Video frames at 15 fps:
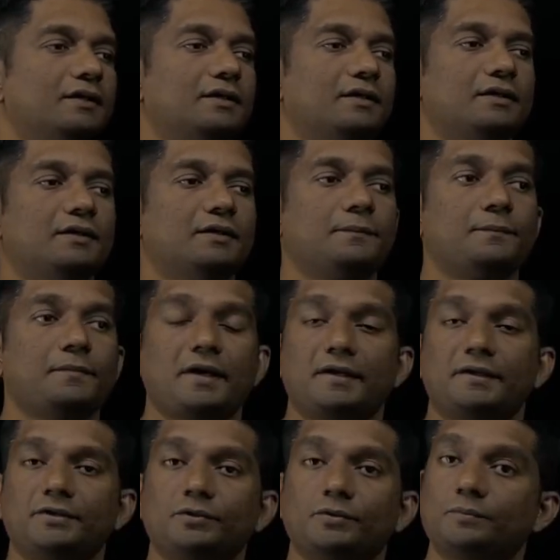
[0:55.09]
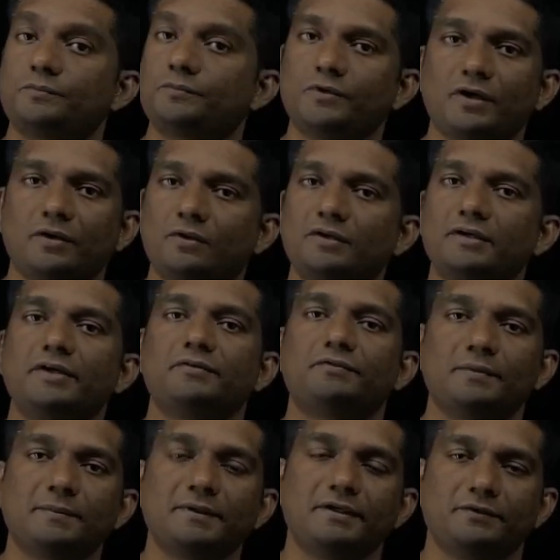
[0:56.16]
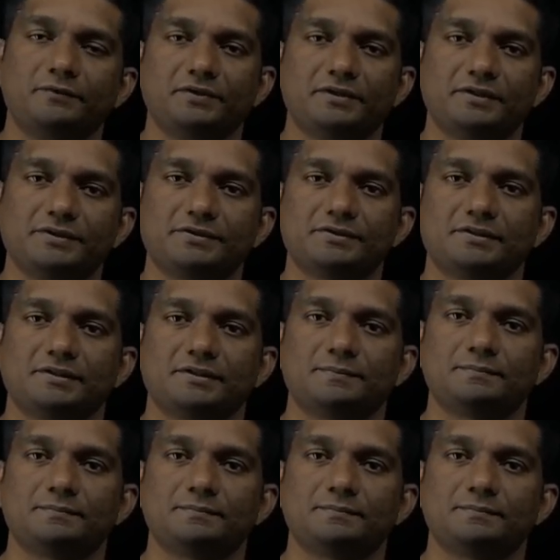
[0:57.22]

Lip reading: And we are already familiar with this